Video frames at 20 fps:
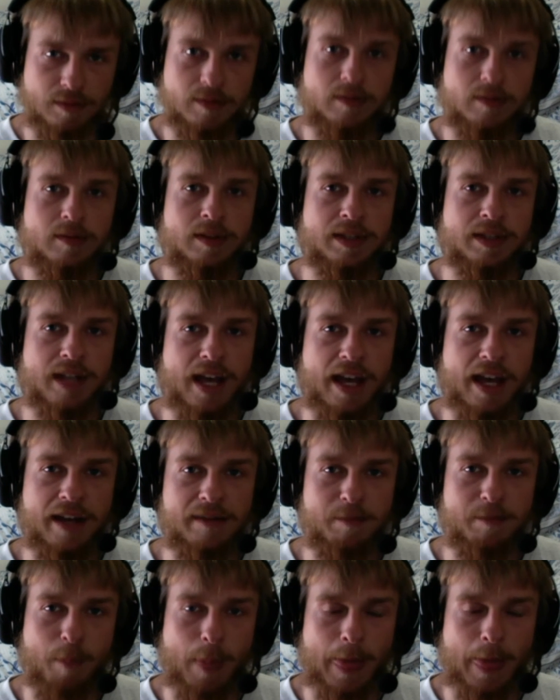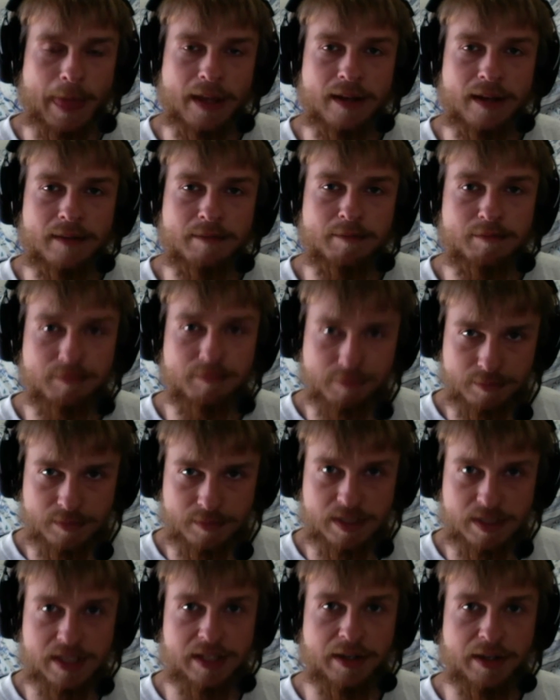With that,
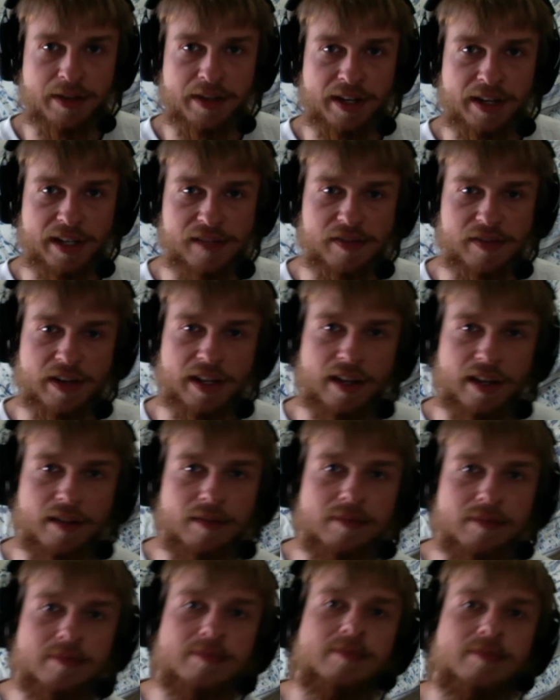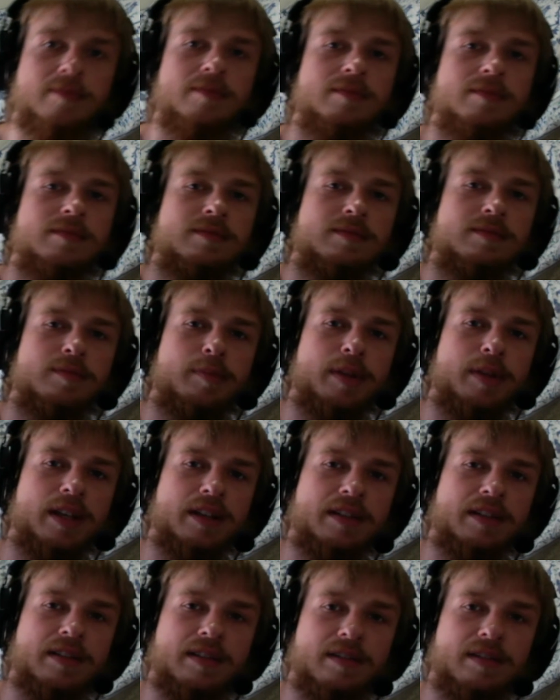see you on the next video. Peace.